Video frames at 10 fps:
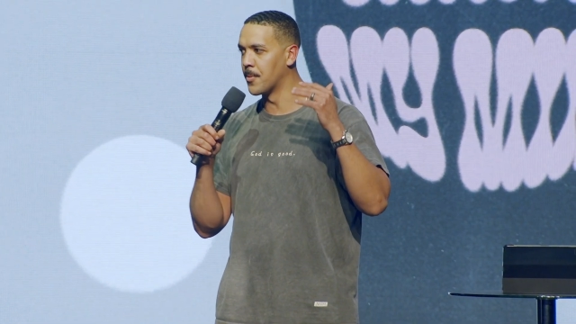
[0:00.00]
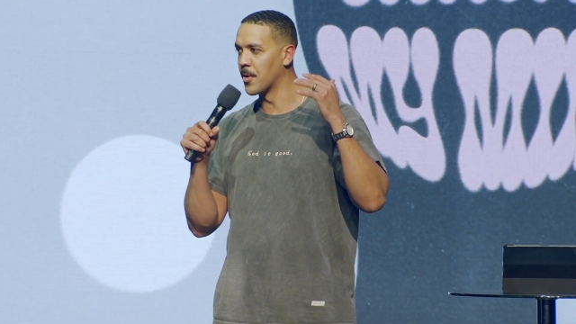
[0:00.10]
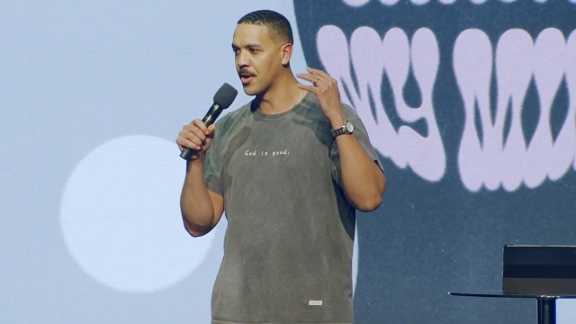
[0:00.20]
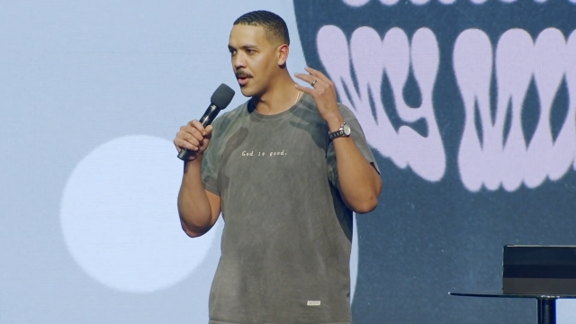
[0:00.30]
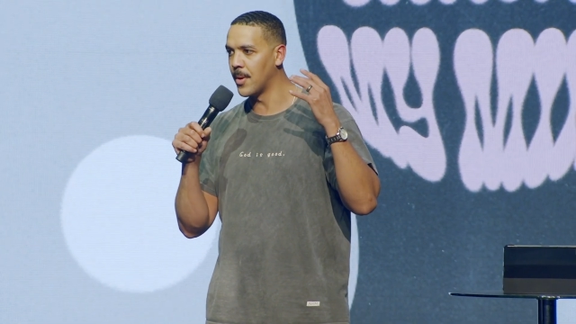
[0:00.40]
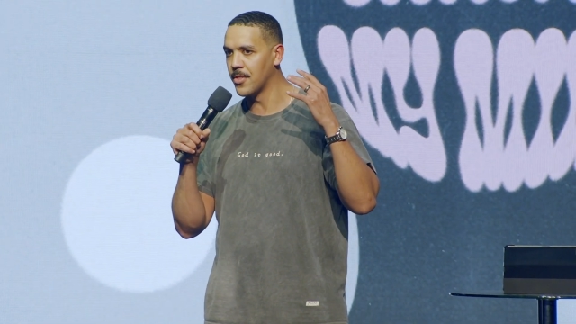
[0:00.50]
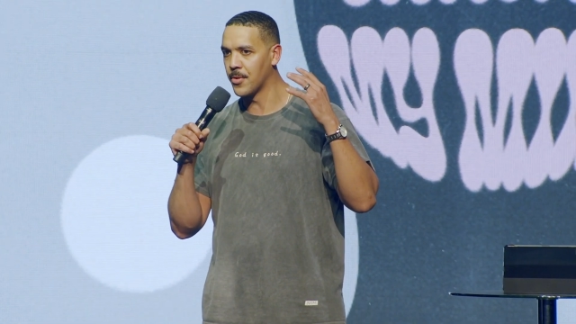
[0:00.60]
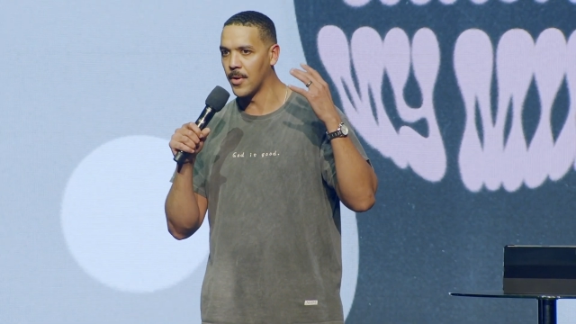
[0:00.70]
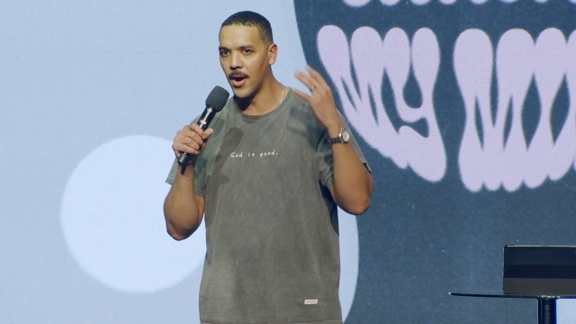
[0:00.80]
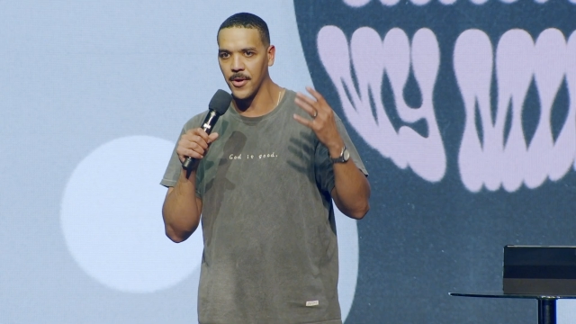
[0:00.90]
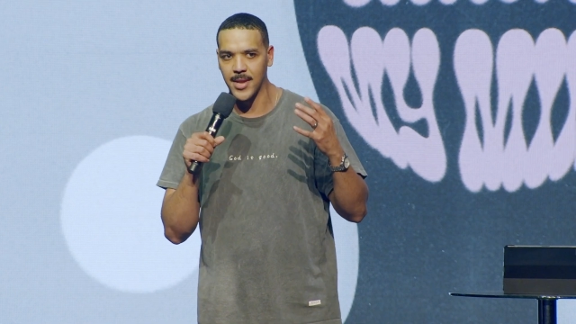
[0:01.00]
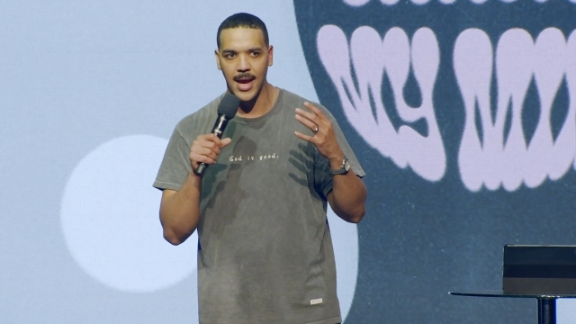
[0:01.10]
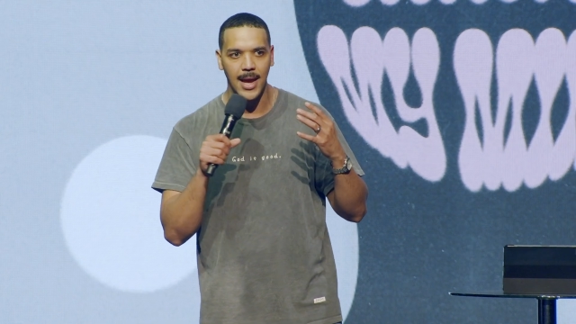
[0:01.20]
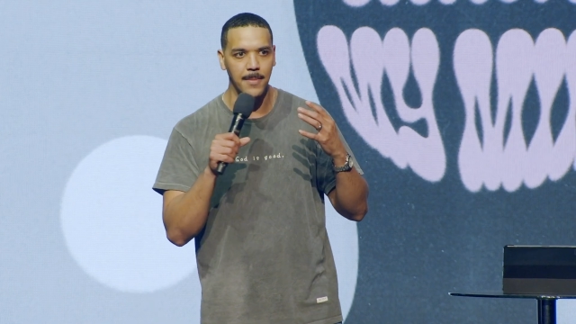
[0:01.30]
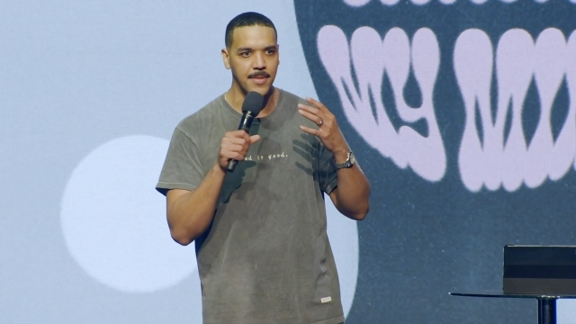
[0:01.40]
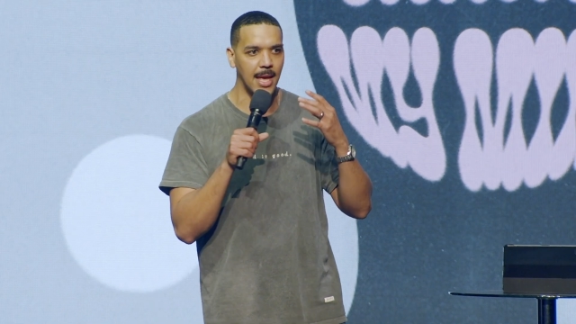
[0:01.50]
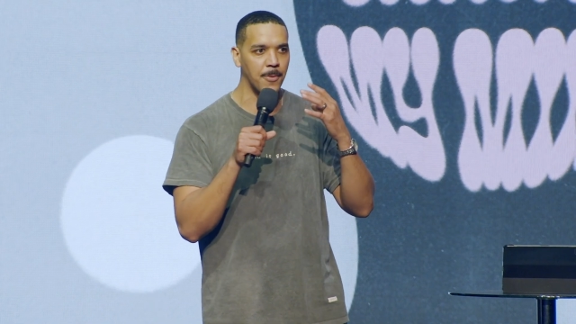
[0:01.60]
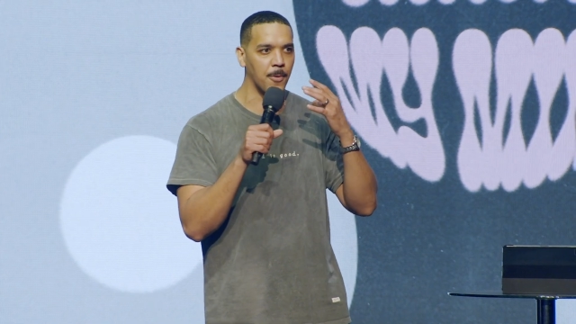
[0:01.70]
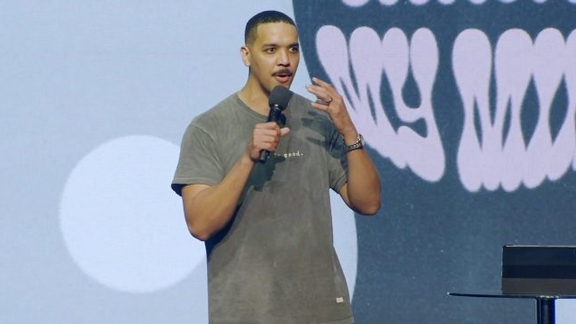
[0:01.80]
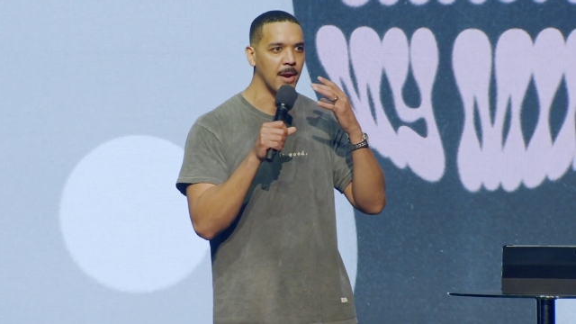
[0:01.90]
we're going through hard times
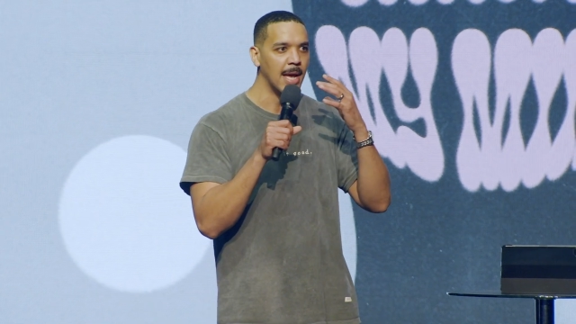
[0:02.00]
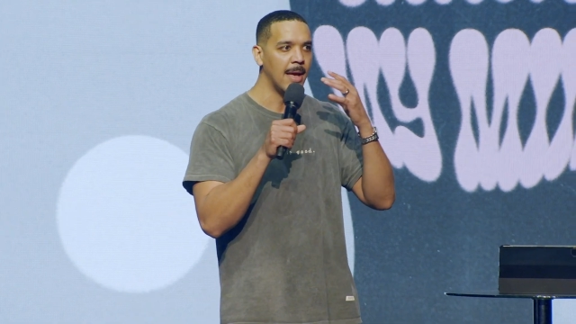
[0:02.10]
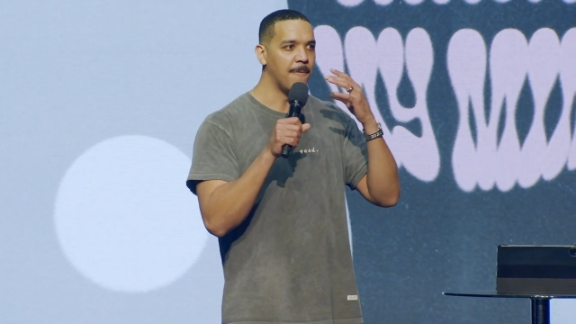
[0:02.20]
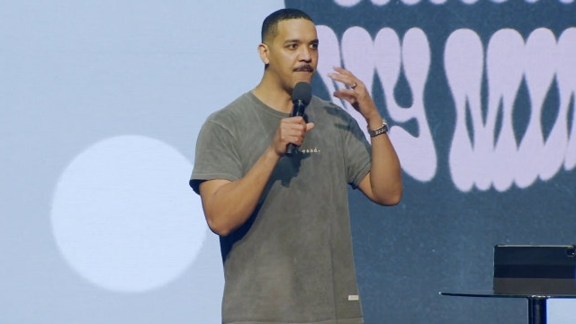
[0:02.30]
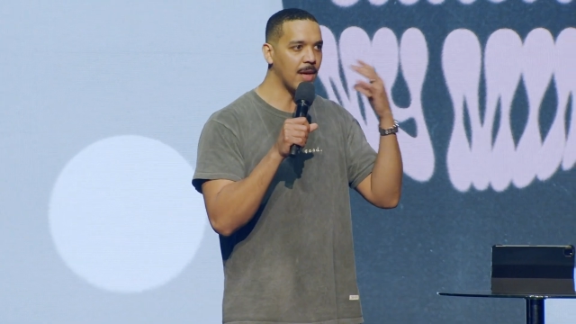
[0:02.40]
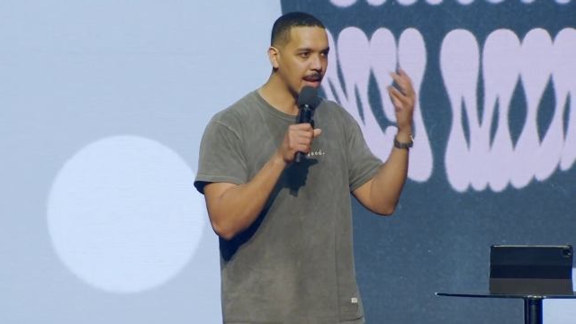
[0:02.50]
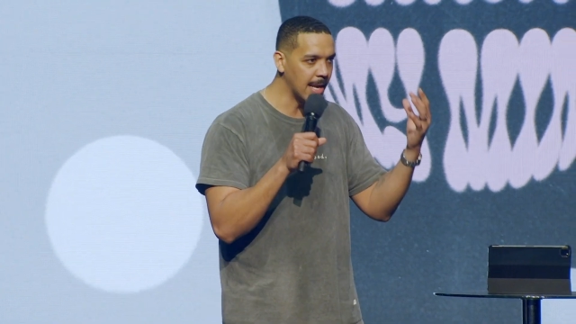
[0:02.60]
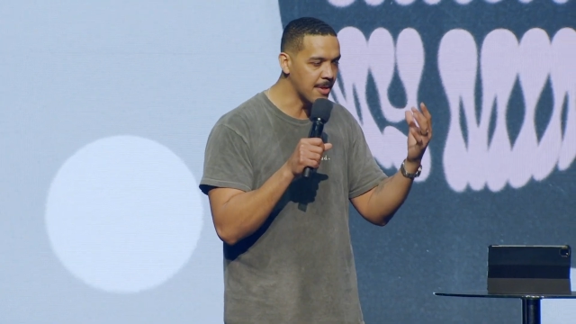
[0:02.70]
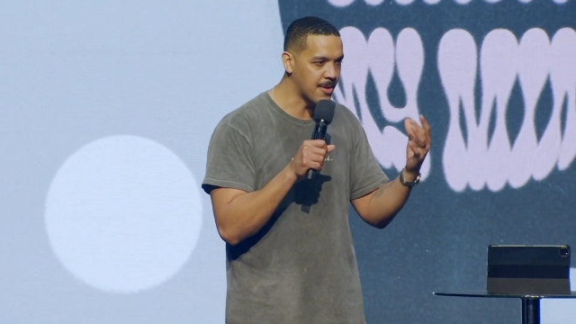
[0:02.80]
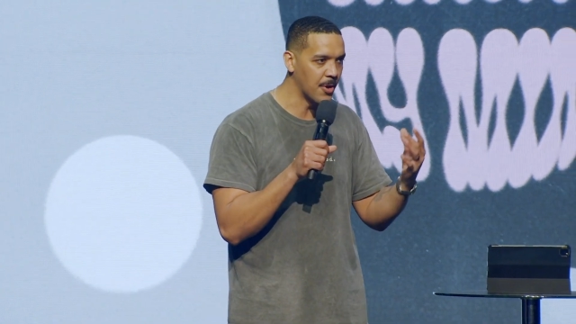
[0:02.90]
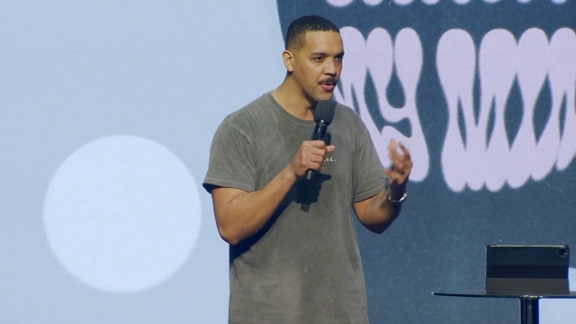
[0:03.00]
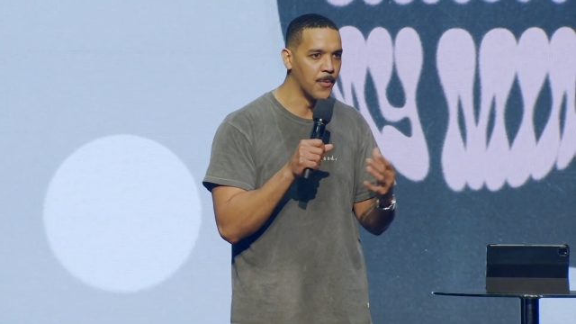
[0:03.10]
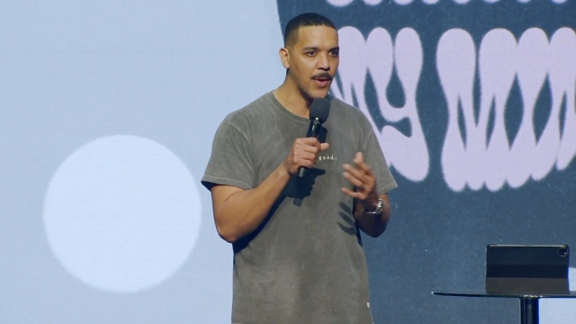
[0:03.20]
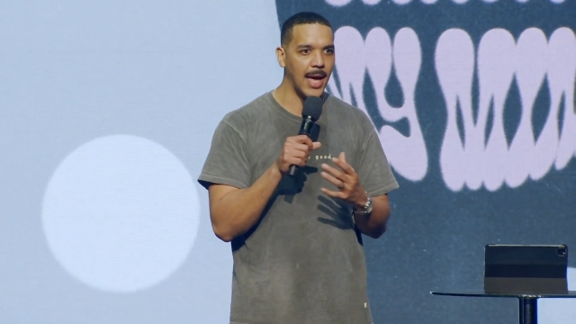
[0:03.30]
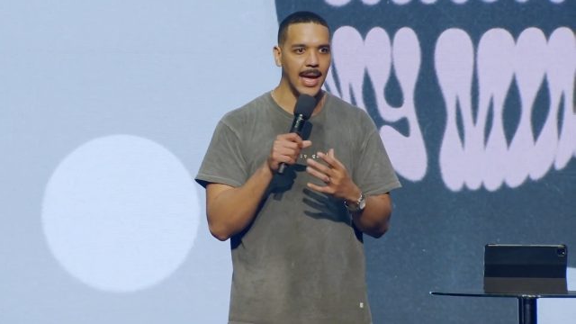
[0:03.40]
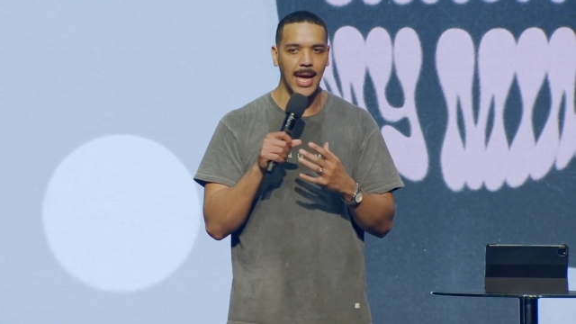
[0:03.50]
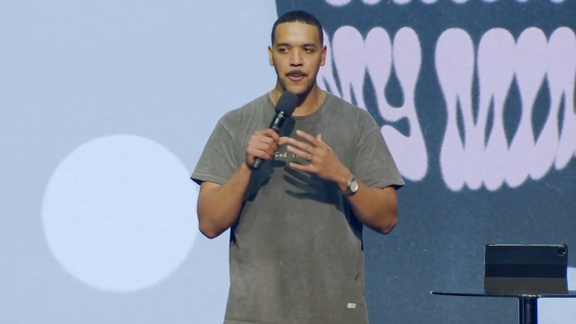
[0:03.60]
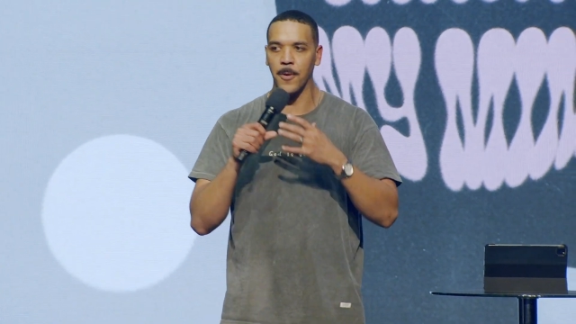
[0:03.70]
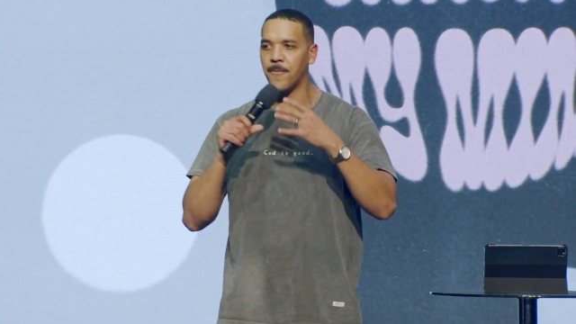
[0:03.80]
and we're feeling a certain way and we're